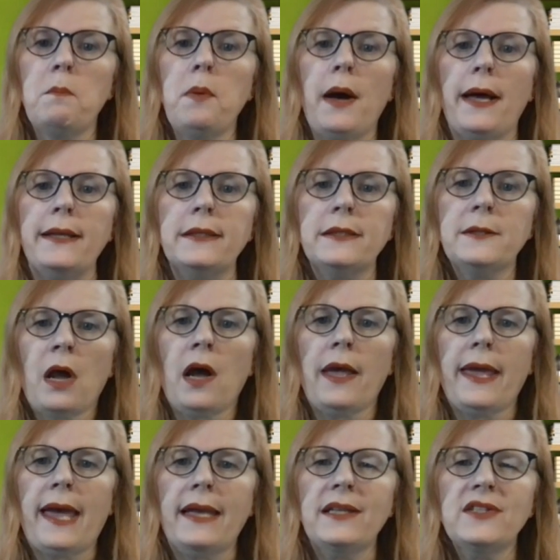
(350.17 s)
but
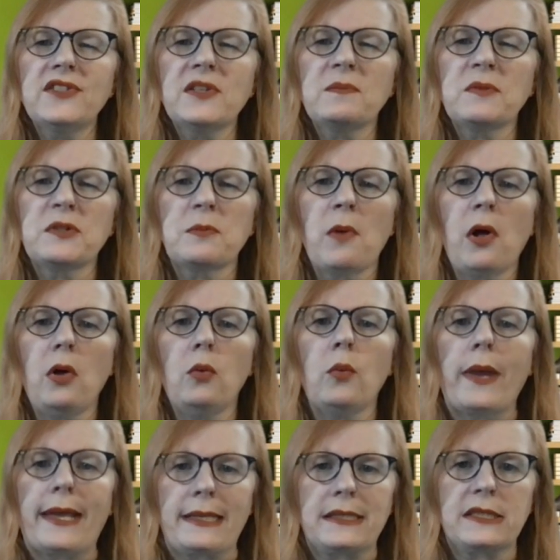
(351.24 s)
I added some small
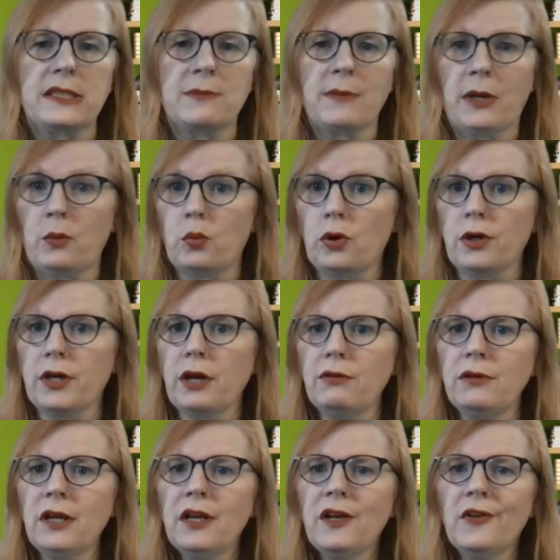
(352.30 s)
weights to my
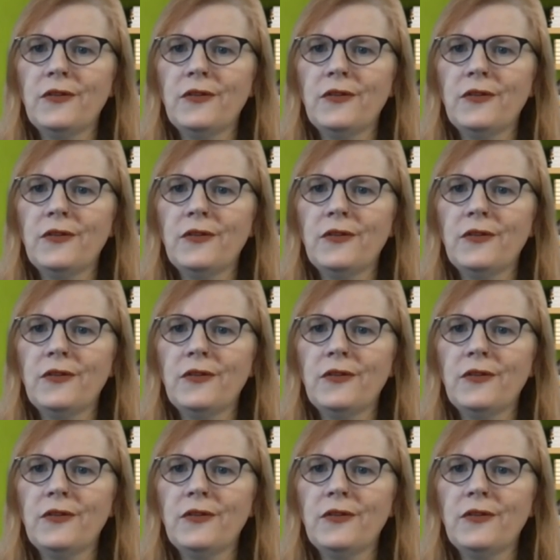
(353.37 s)
workout,